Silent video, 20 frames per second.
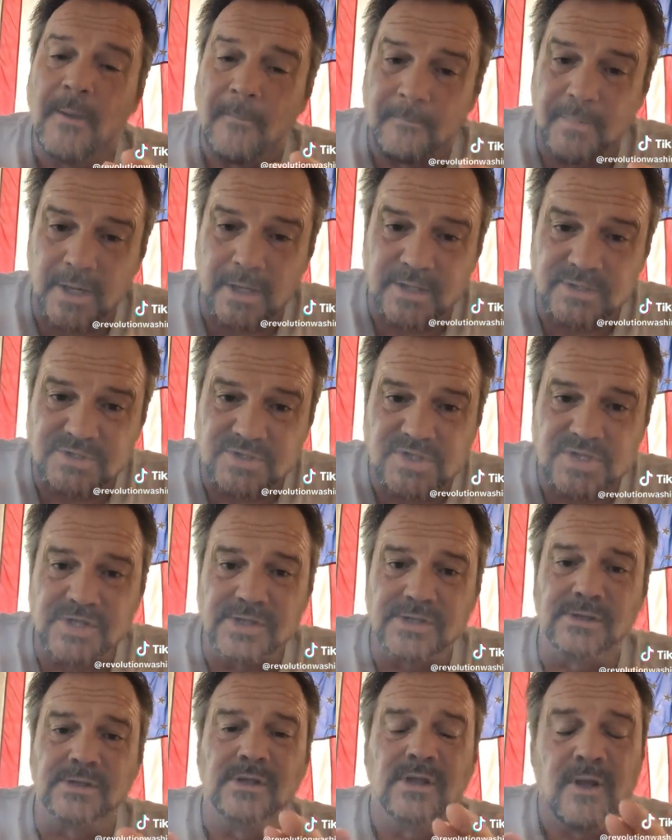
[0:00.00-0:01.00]
But
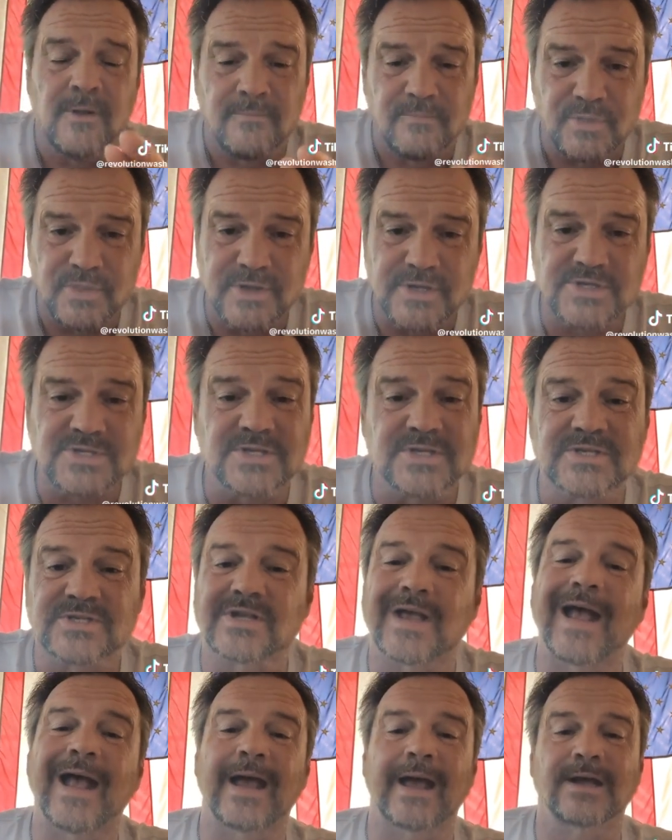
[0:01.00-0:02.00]
until this is
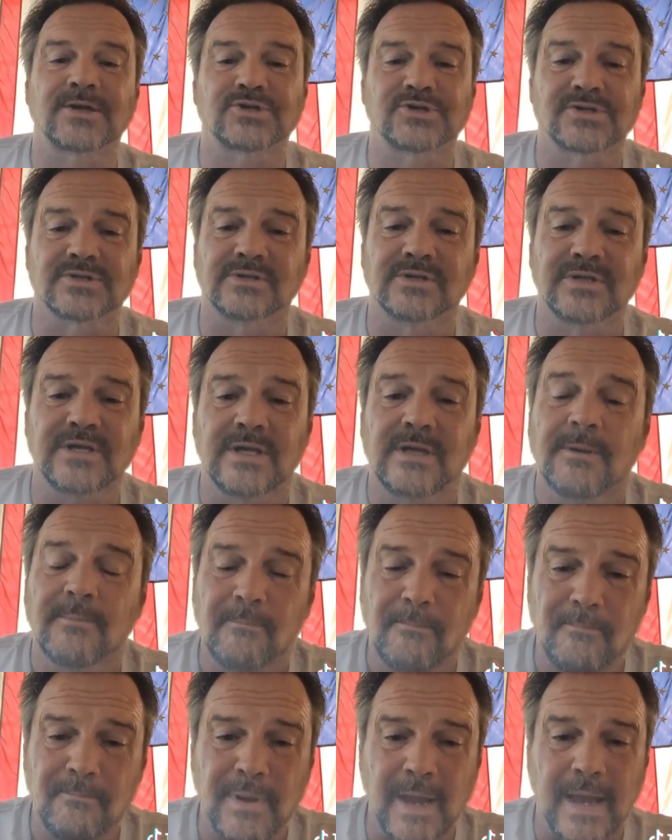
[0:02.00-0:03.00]
actually
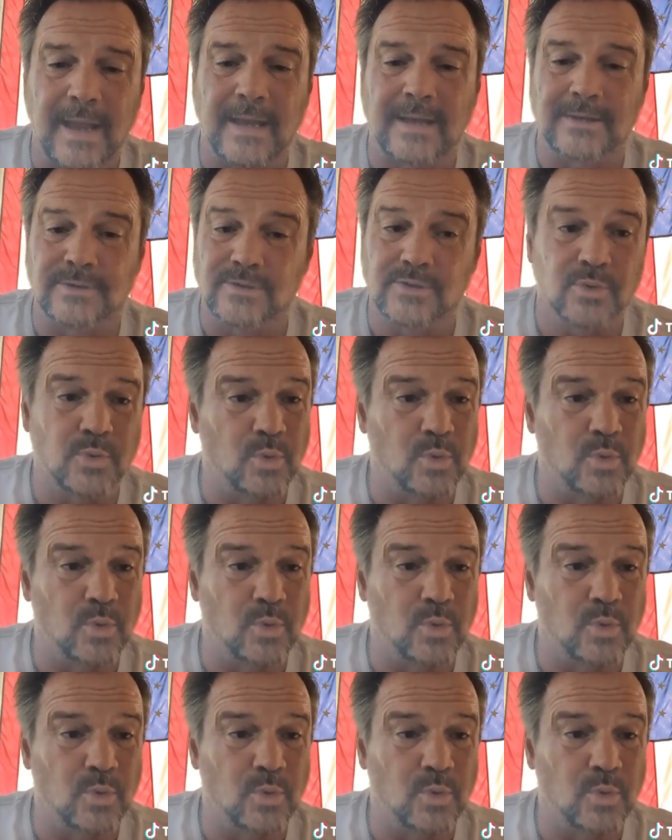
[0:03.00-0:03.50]
banned,